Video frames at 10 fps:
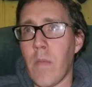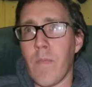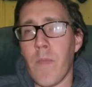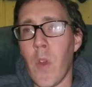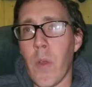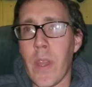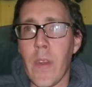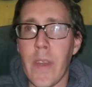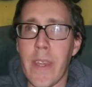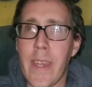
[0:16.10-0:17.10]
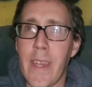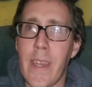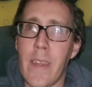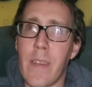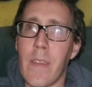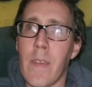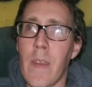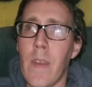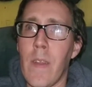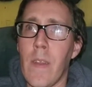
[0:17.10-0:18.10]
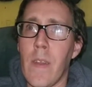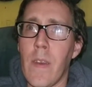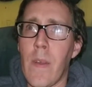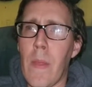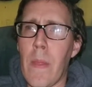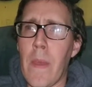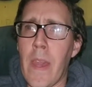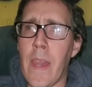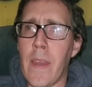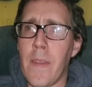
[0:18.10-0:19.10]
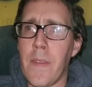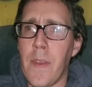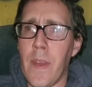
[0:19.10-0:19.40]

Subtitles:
knowing how they get in, and